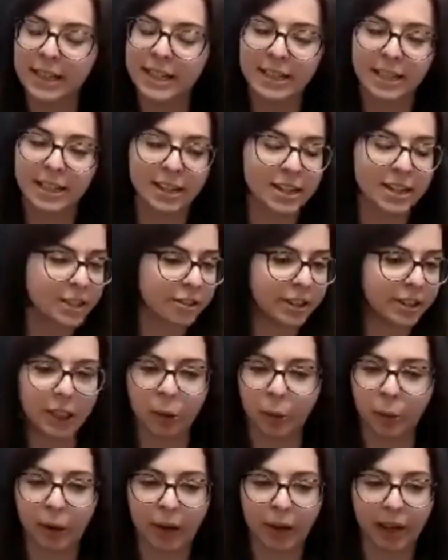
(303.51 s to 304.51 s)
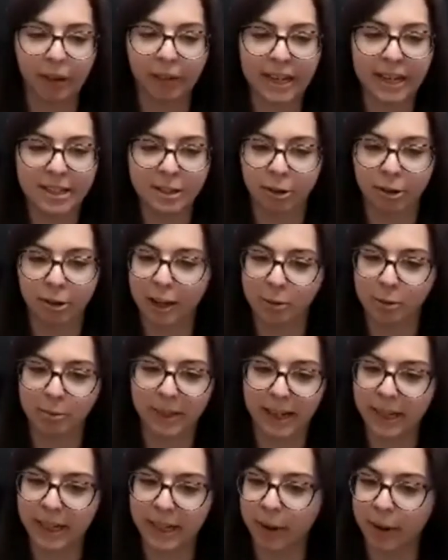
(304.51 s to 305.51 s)
to answer any queries or help
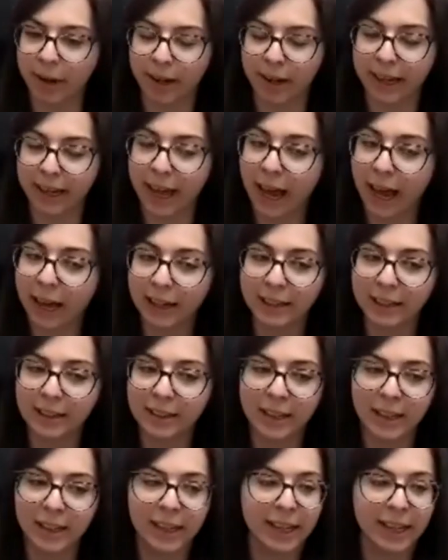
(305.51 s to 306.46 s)
in any way I can,